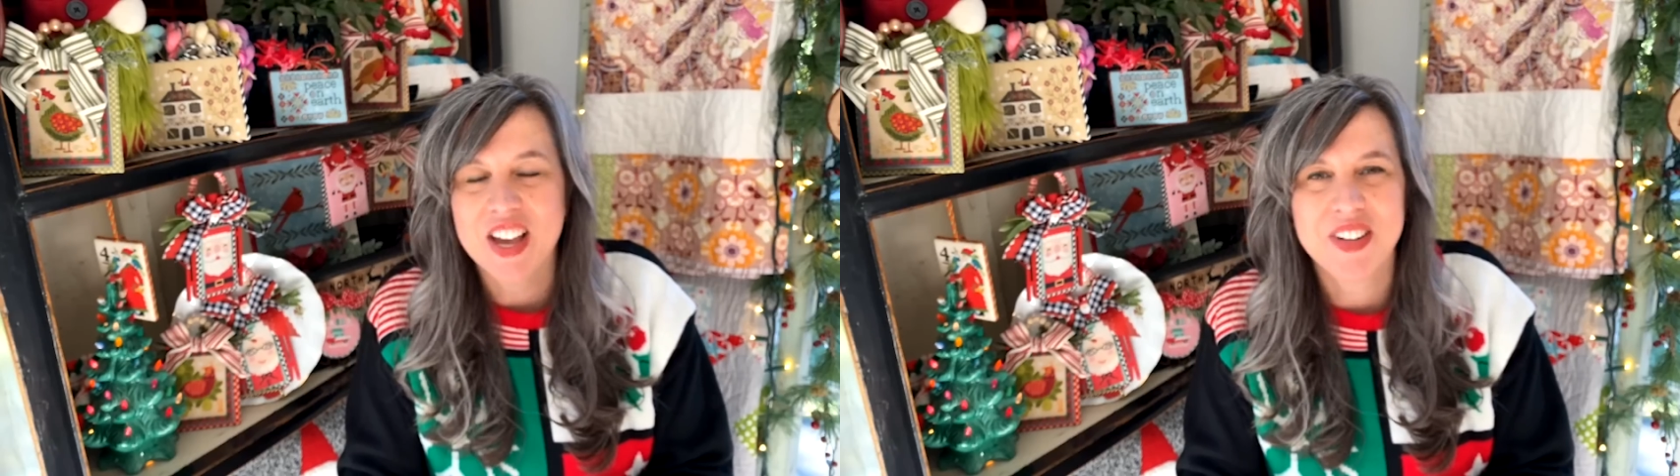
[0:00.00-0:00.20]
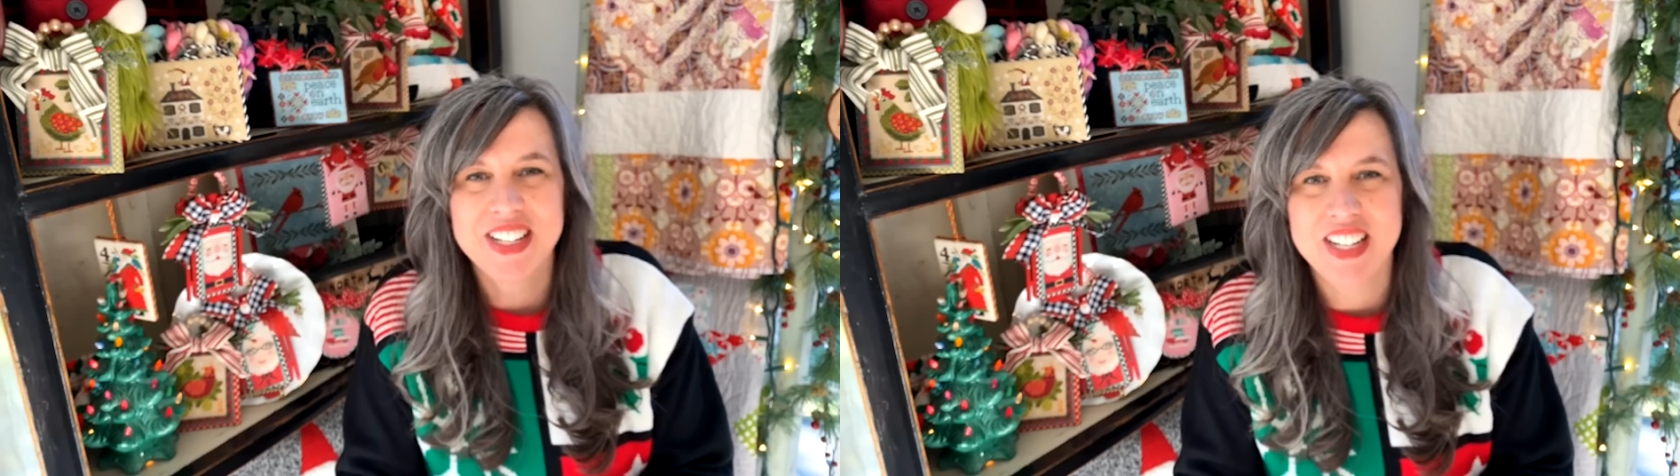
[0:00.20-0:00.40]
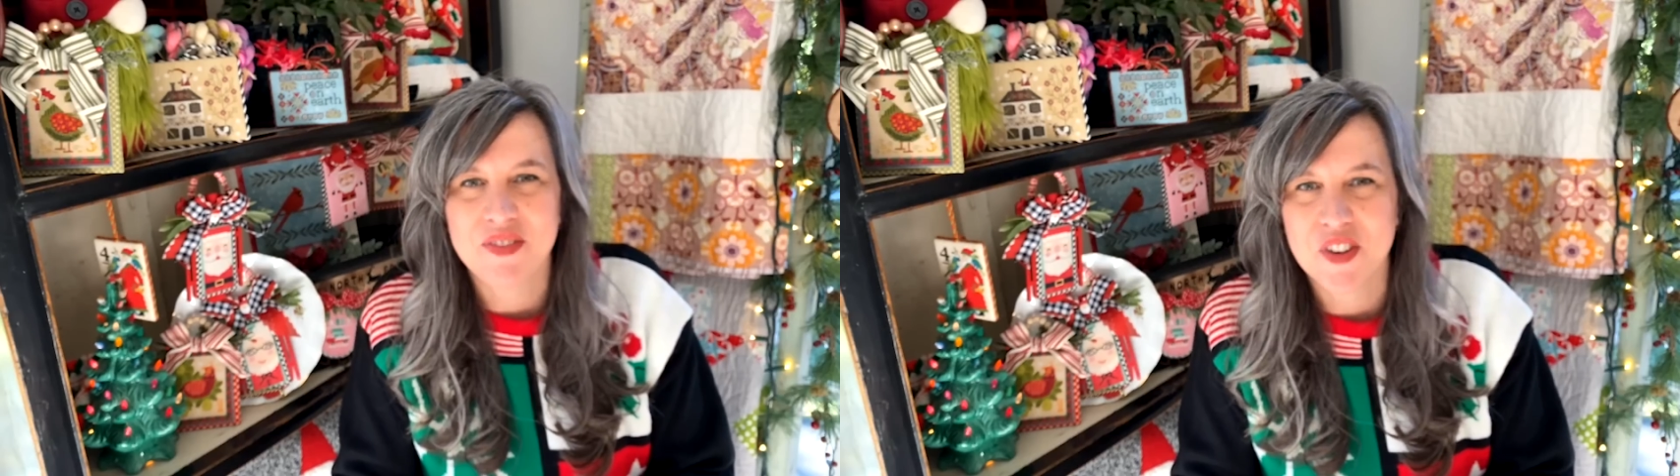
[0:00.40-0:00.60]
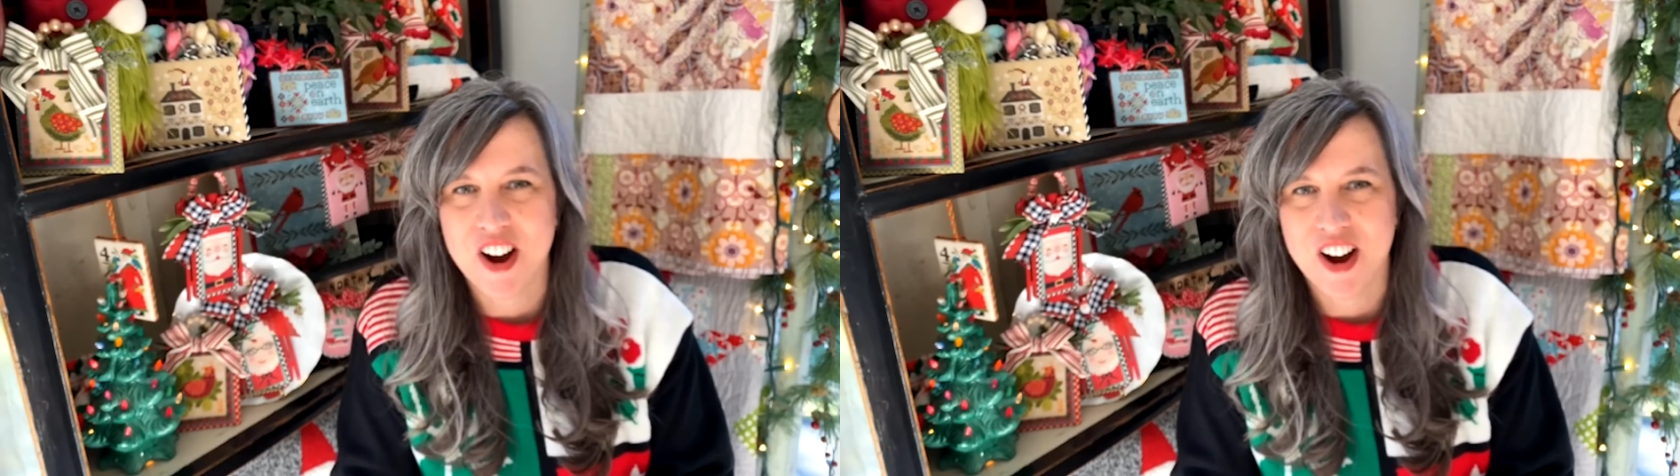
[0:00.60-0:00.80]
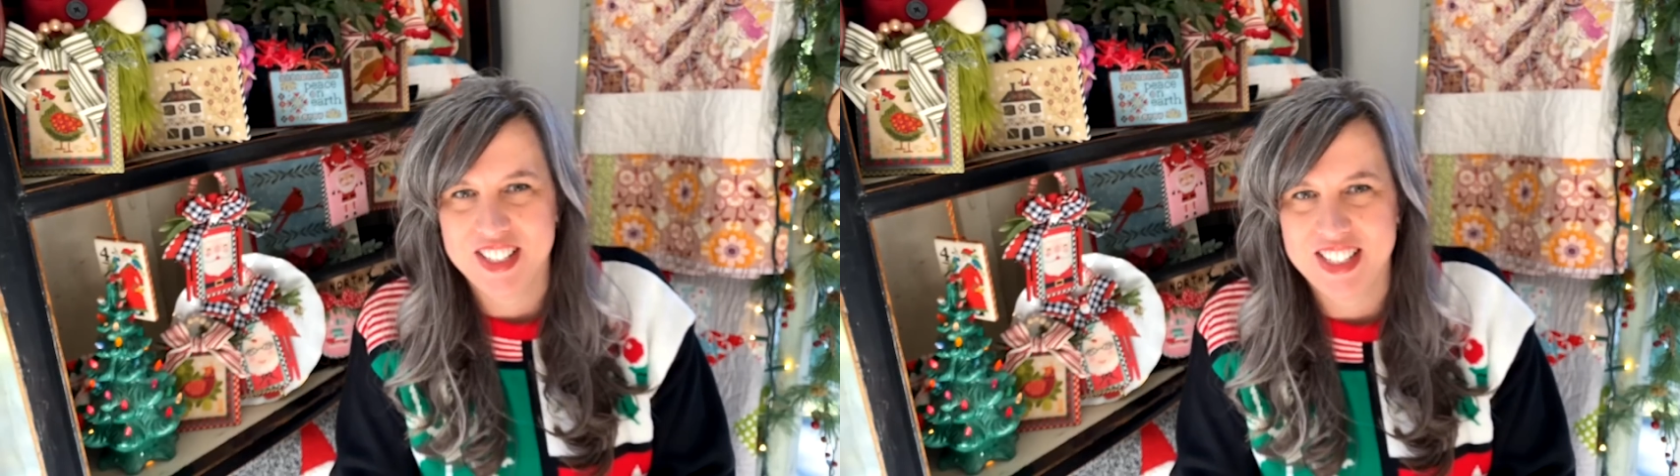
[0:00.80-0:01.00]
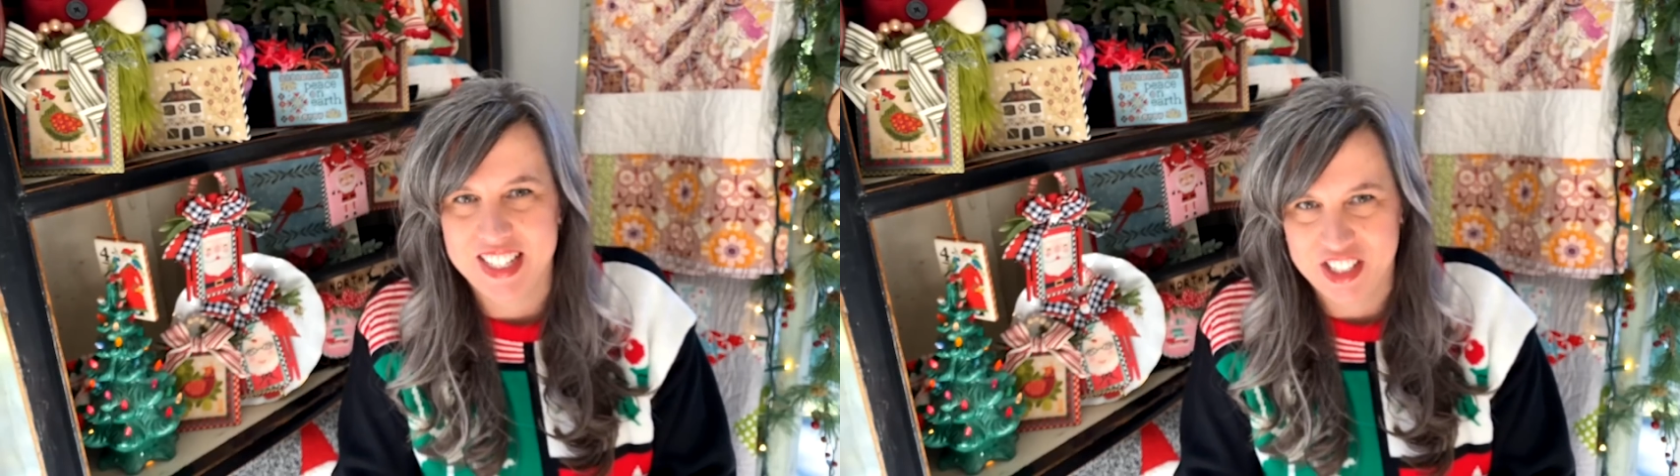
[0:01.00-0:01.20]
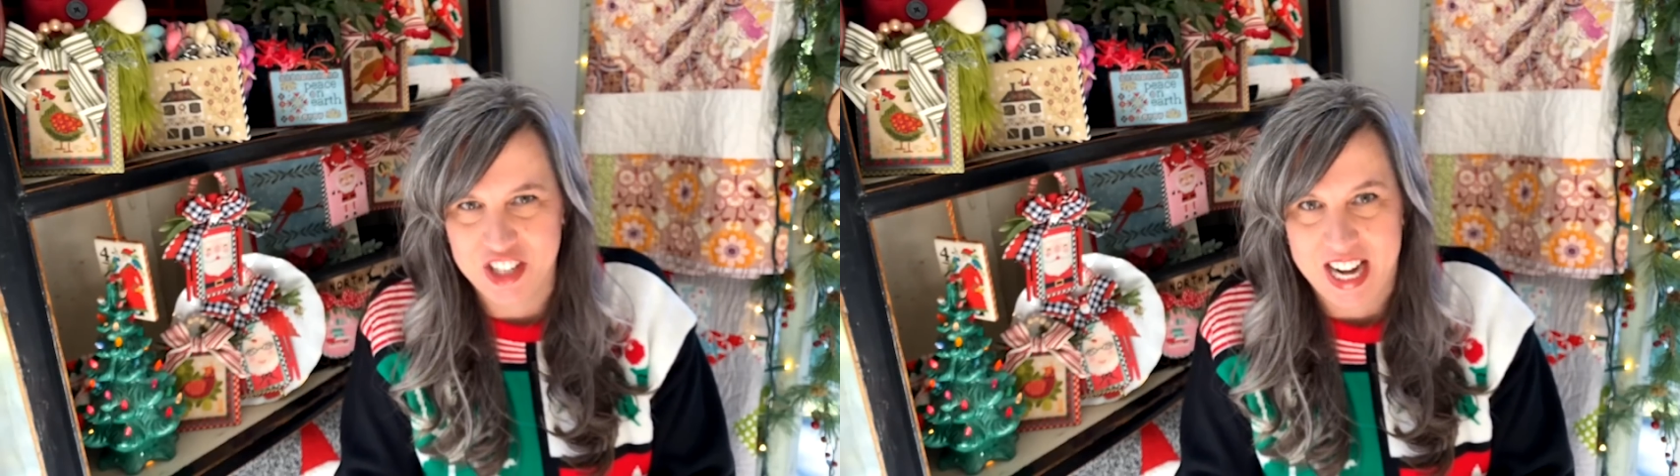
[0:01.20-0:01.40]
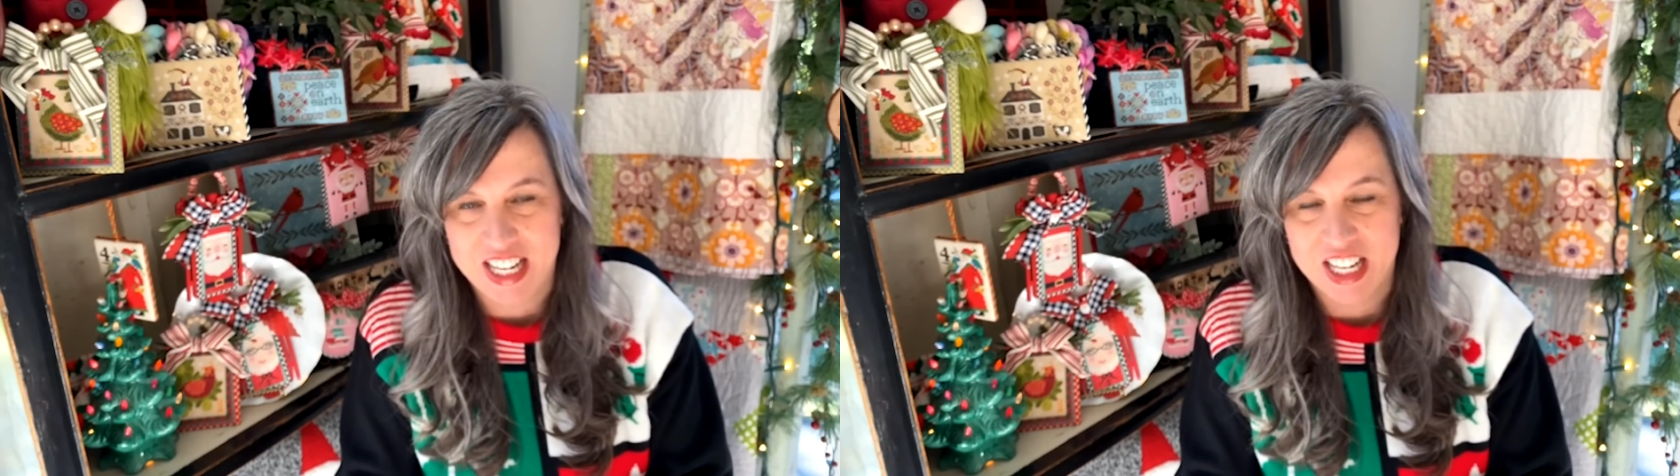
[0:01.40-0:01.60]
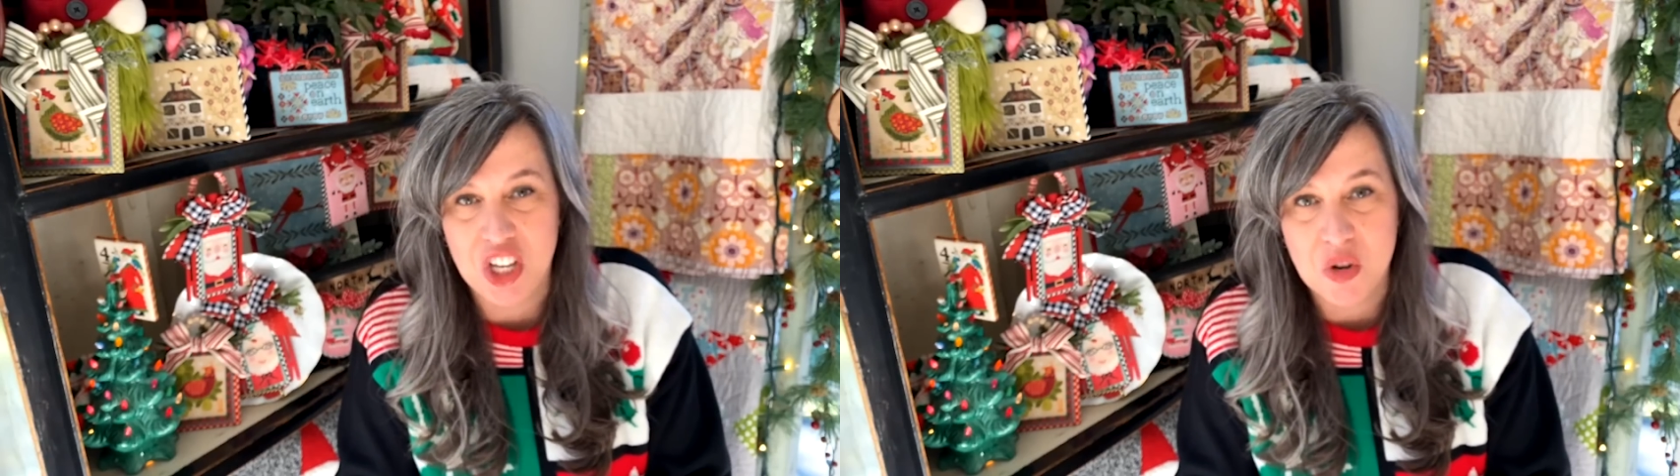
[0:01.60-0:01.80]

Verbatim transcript: that we need for our stitching.